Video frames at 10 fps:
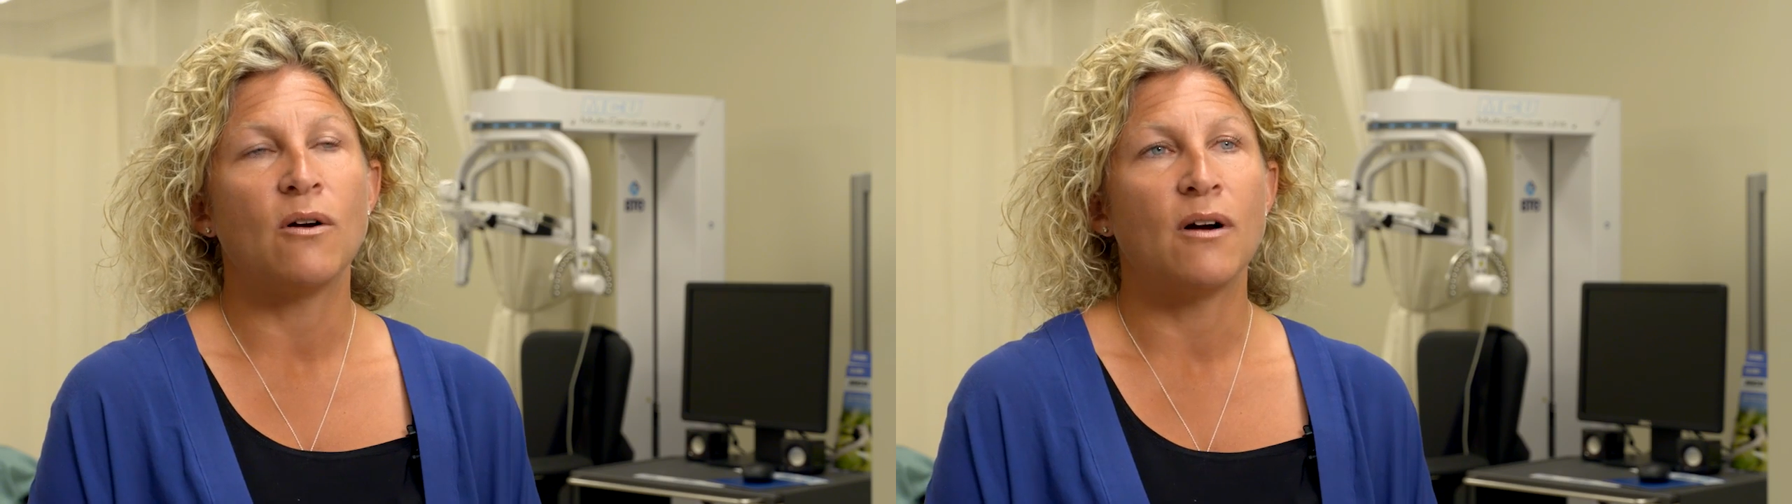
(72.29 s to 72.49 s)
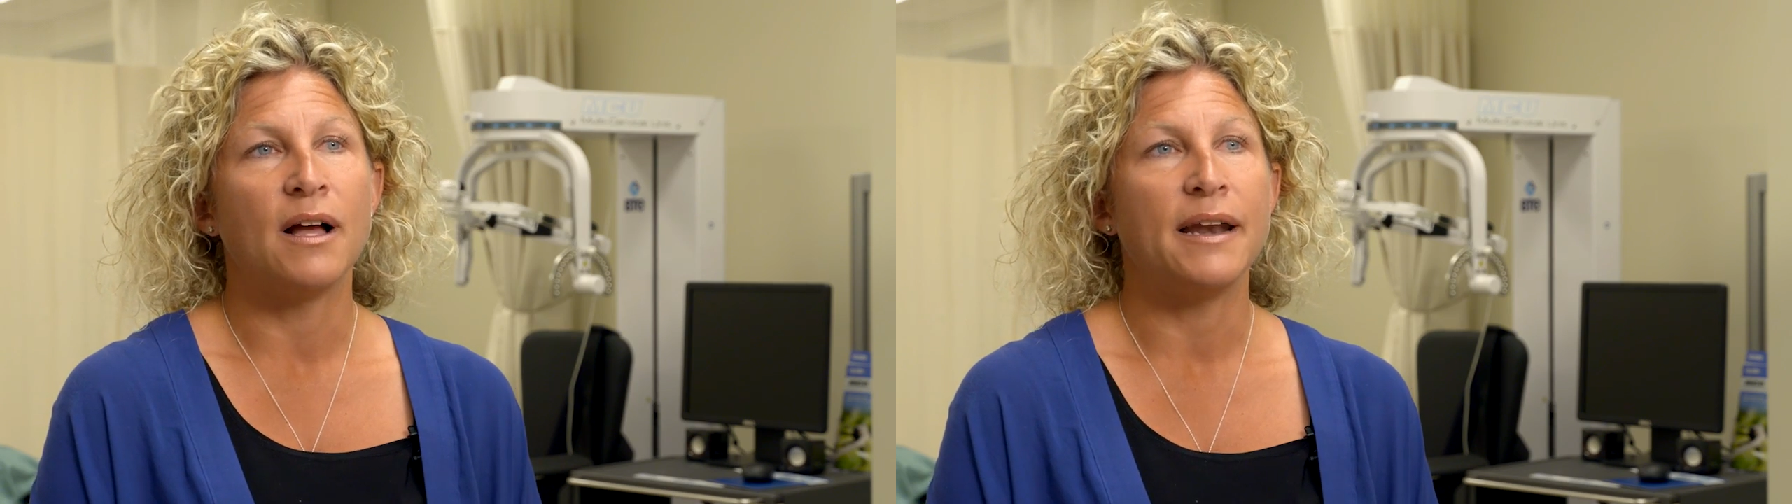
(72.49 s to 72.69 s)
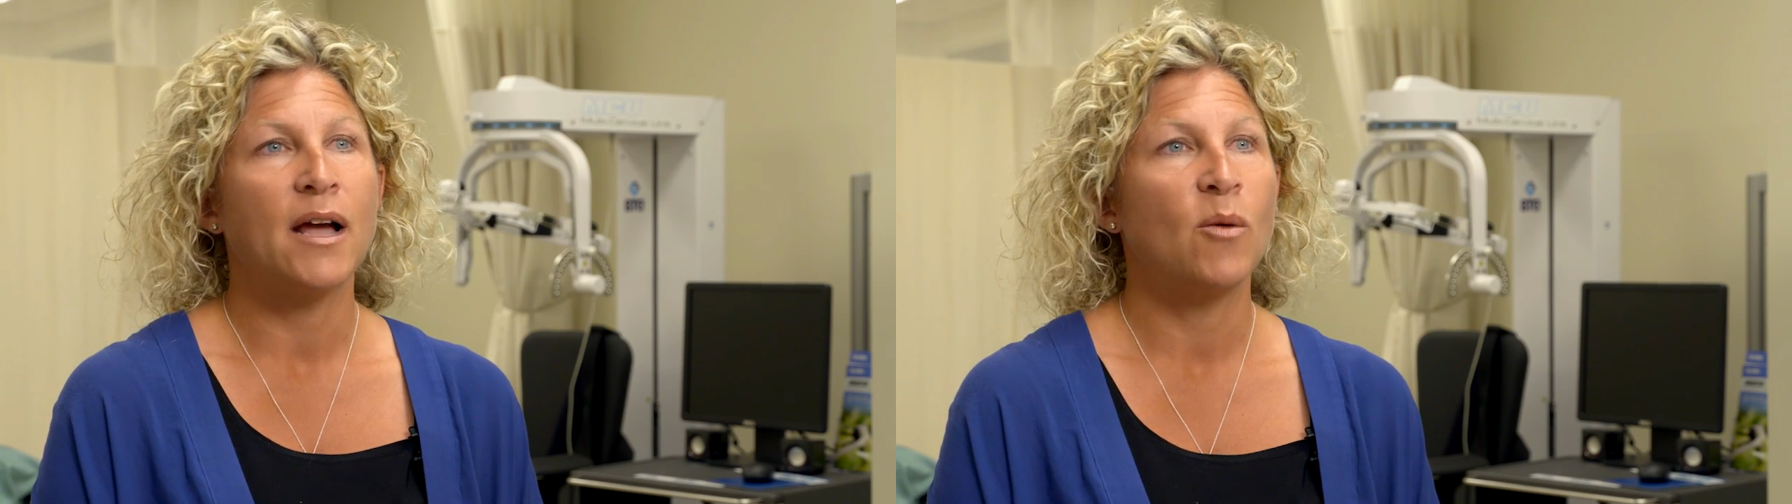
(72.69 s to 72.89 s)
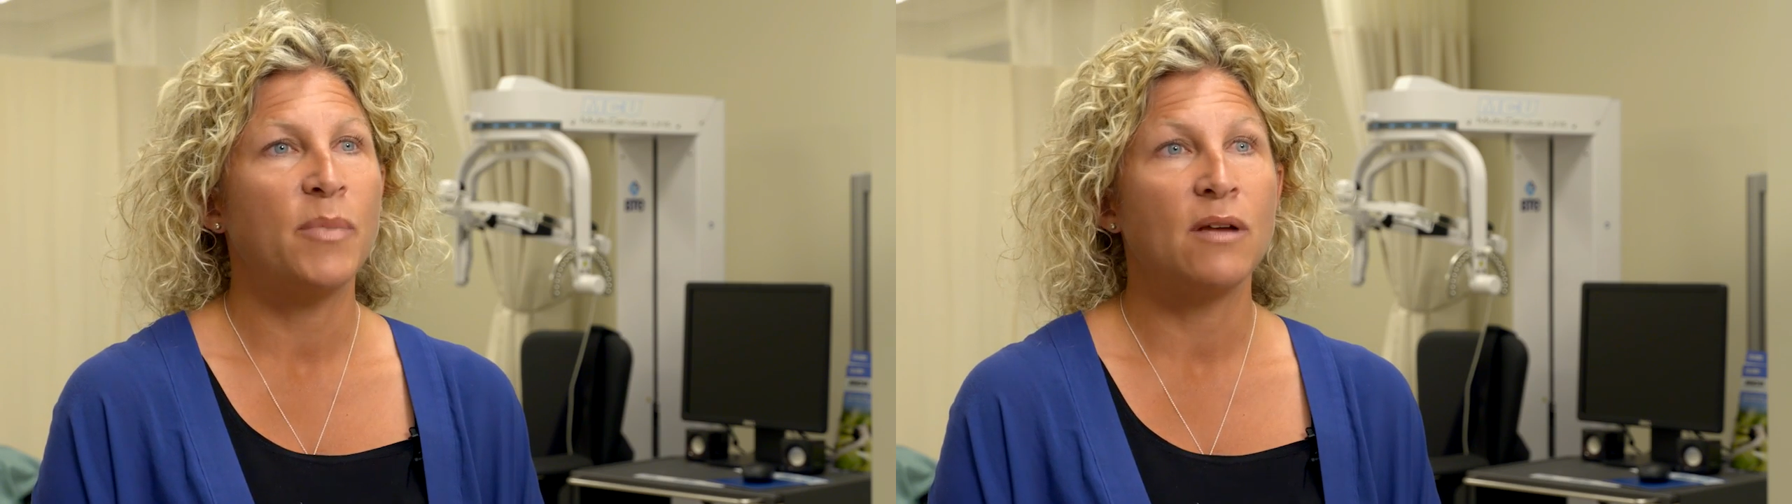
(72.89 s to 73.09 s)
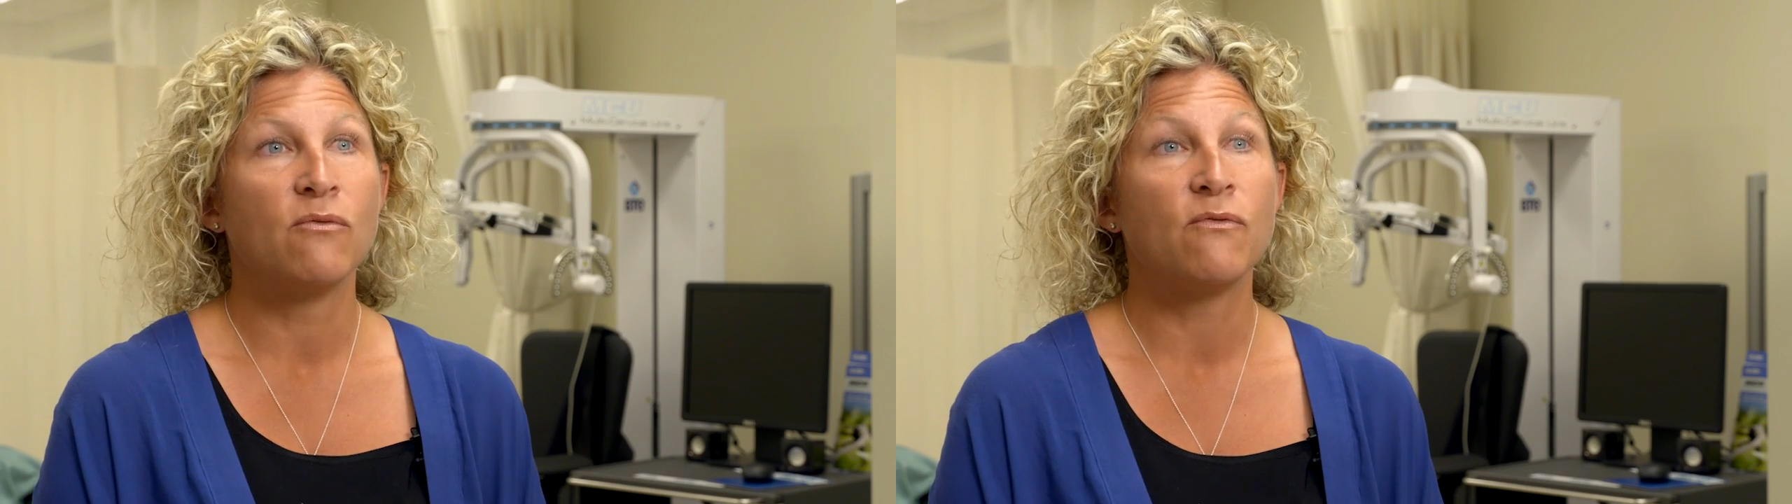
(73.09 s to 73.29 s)
on
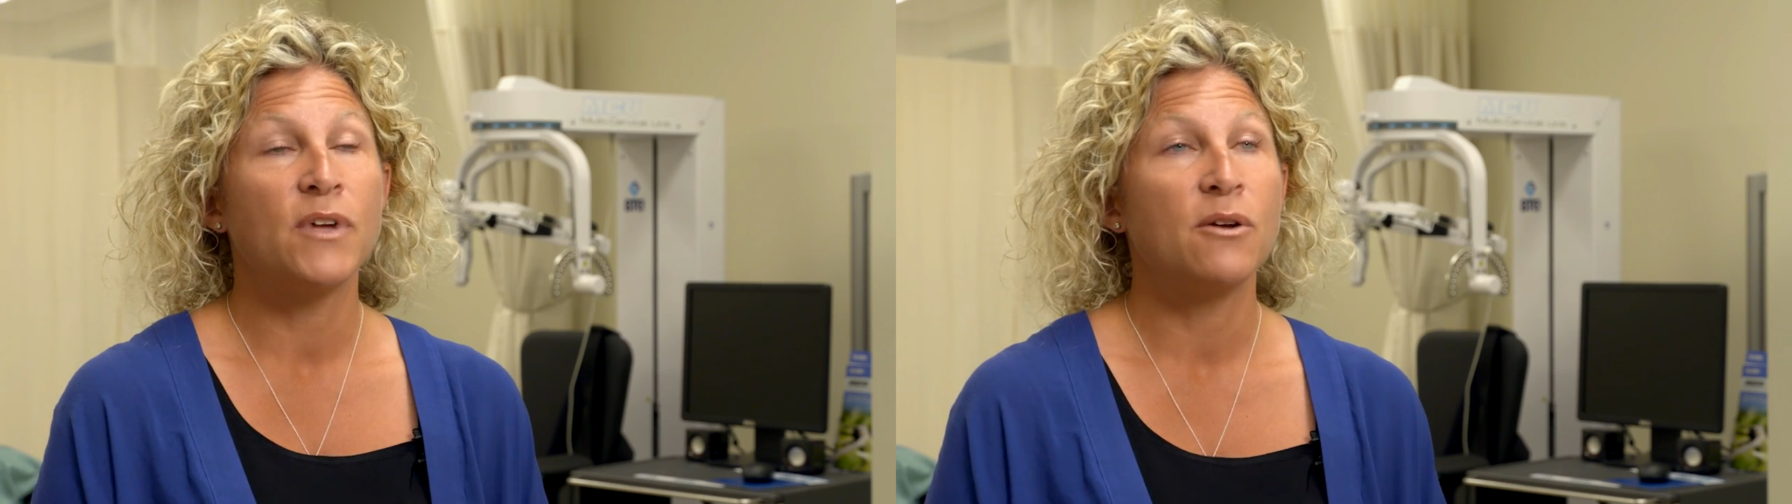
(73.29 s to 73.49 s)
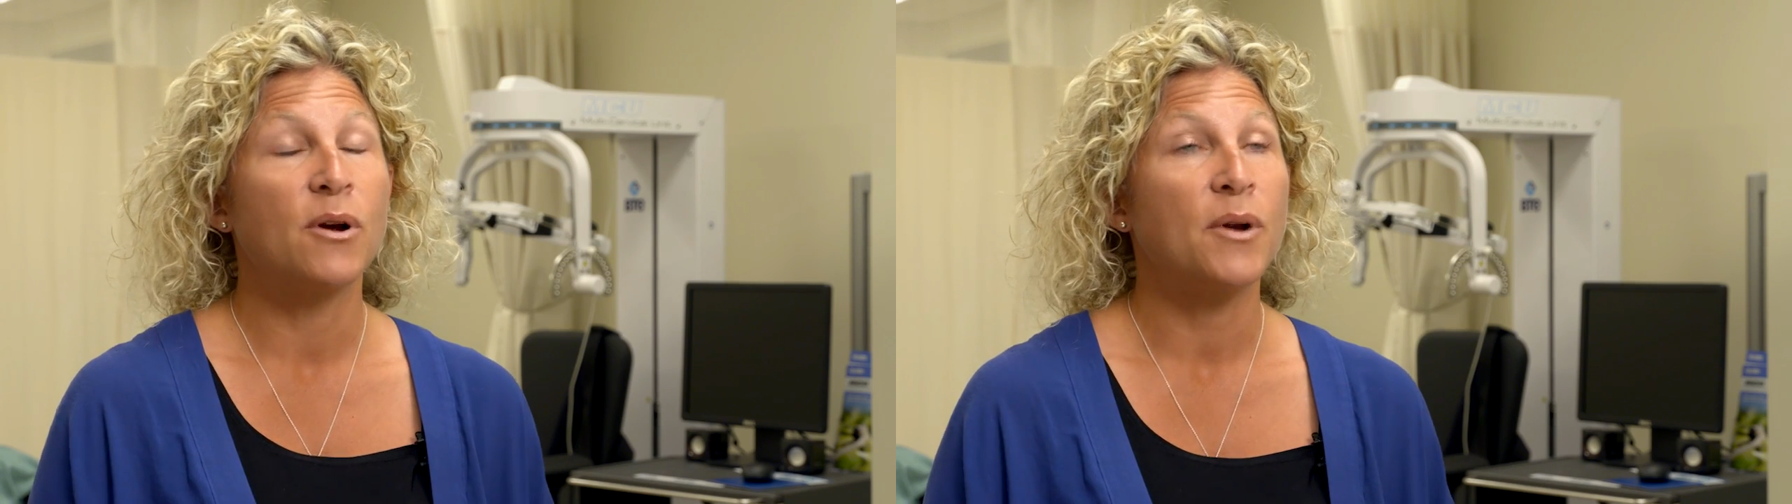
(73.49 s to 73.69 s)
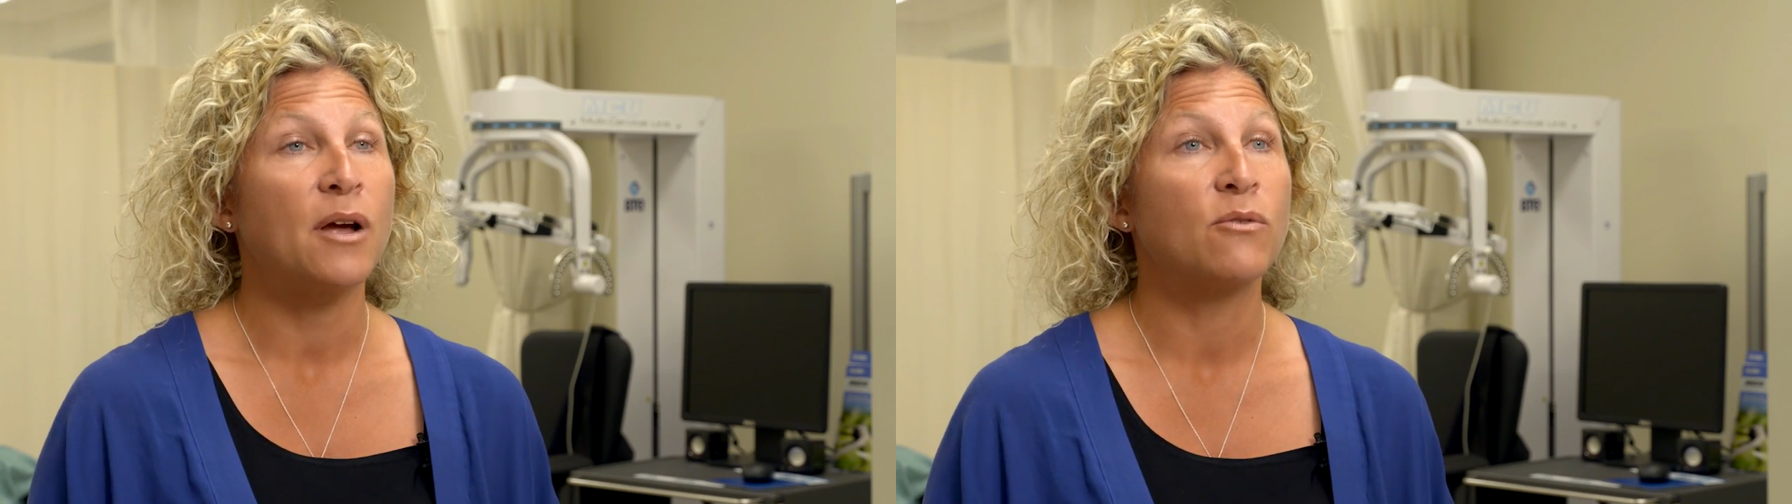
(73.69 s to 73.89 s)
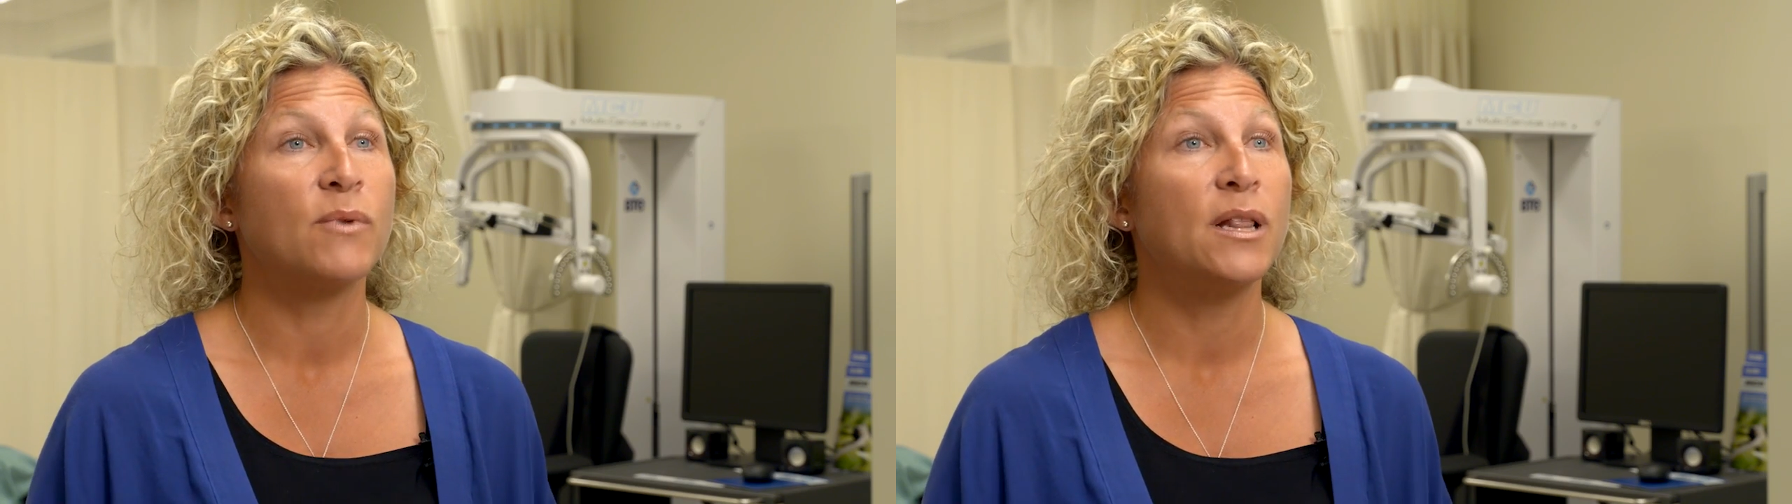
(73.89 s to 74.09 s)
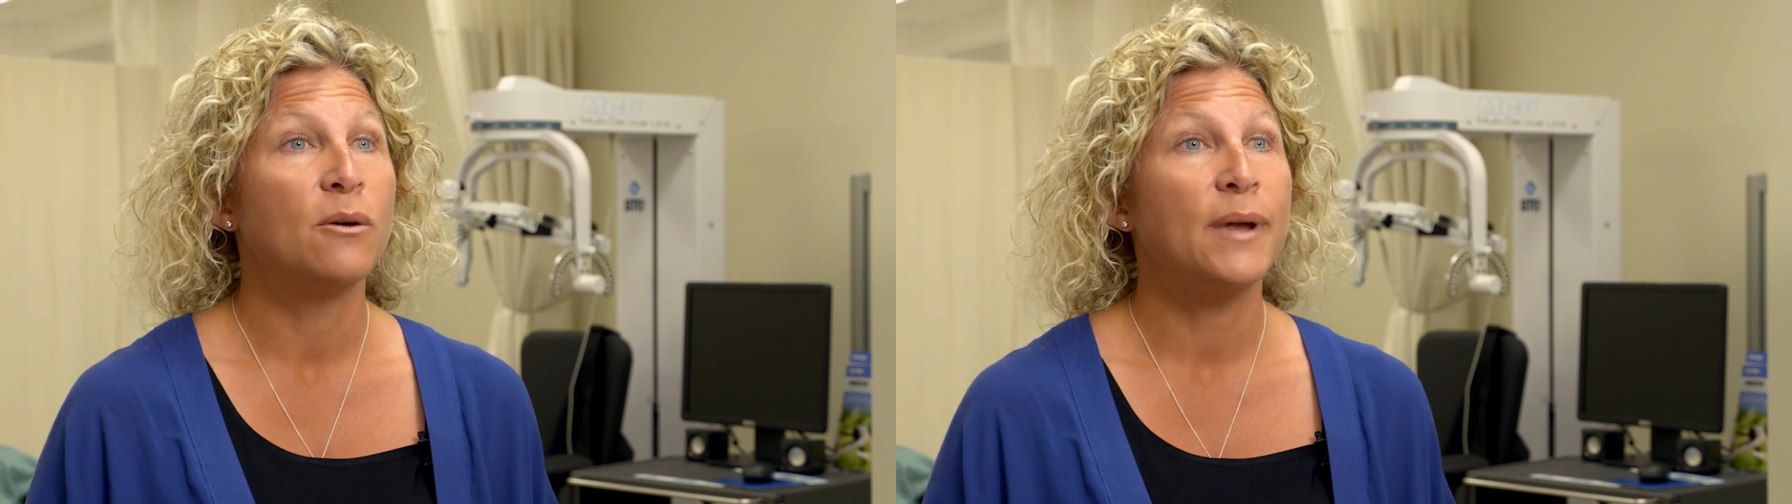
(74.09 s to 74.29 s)
helping figure out how to
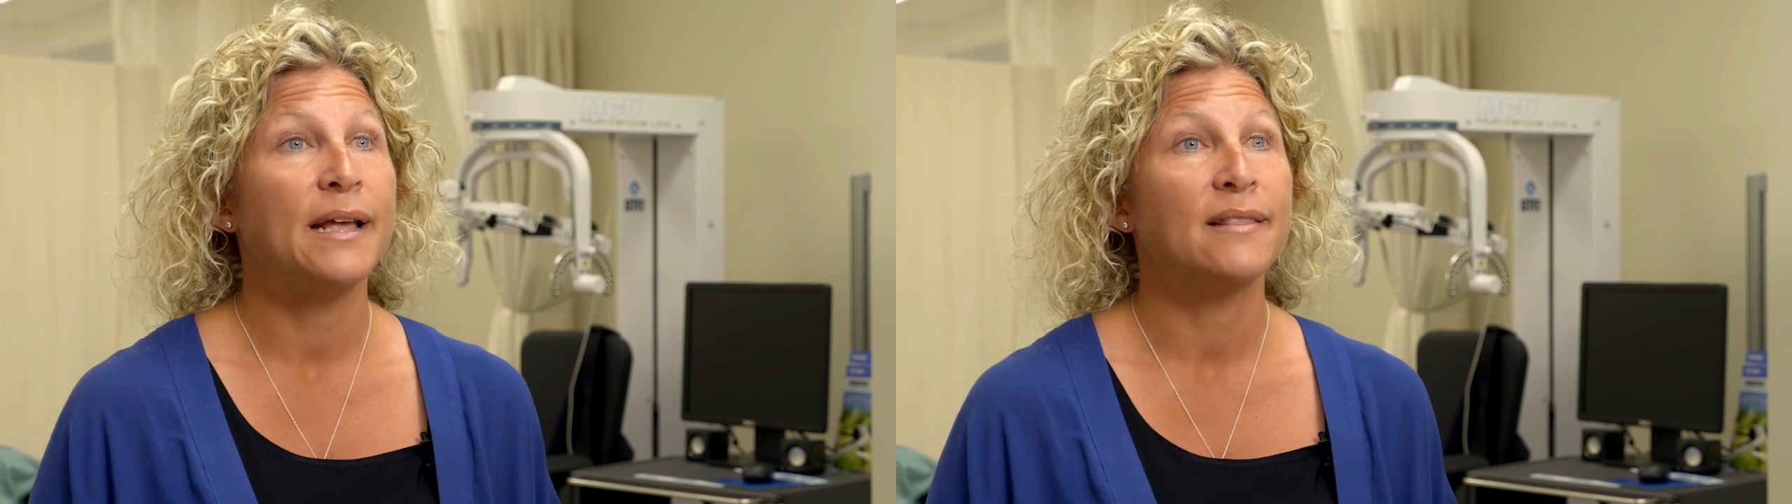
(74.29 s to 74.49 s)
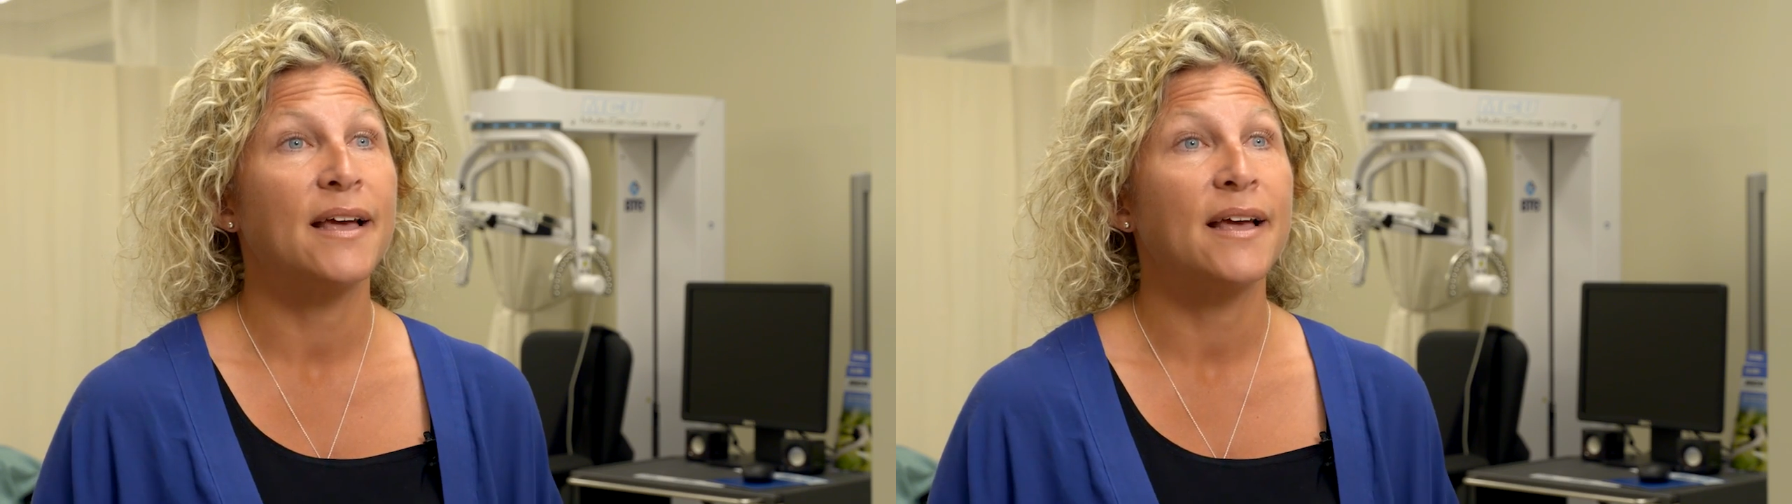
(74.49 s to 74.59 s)
relocate